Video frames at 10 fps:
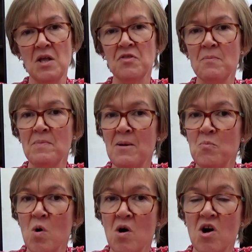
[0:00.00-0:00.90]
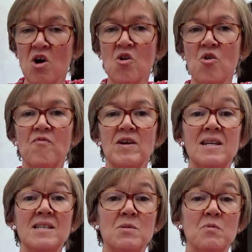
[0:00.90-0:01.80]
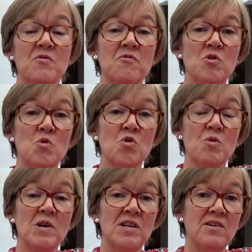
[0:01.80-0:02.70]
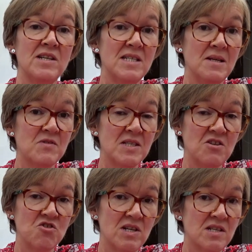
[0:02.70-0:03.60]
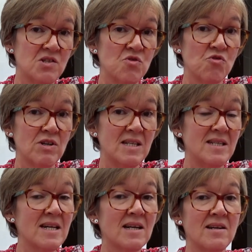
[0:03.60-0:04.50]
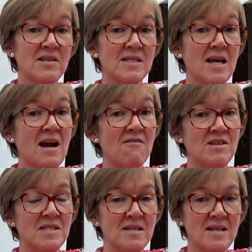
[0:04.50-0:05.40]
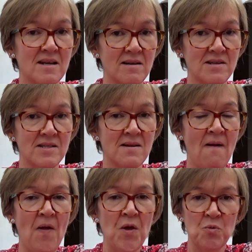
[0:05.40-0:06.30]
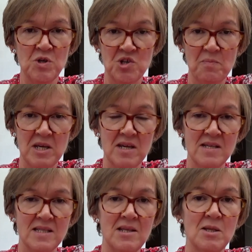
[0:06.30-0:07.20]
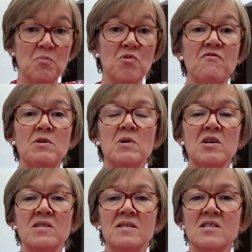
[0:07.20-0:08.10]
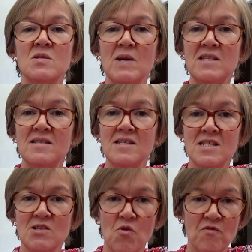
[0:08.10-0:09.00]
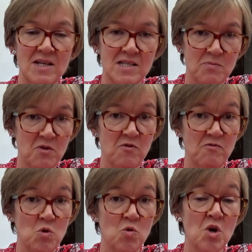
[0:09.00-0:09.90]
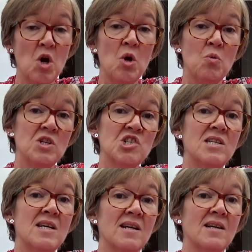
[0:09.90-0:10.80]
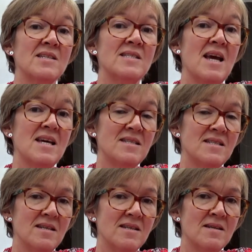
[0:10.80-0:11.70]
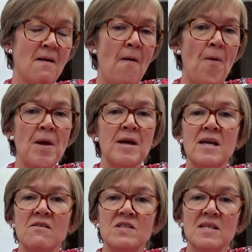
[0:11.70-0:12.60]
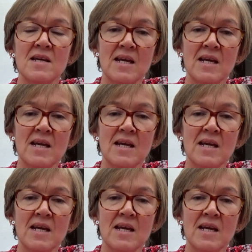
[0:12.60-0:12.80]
The memoir of Elizabeth of York by 19th century historian Nicholas Harris Nicholas, which appears in the Privy Purse Expenses of Elizabeth of York, which Nicholas edited, gives an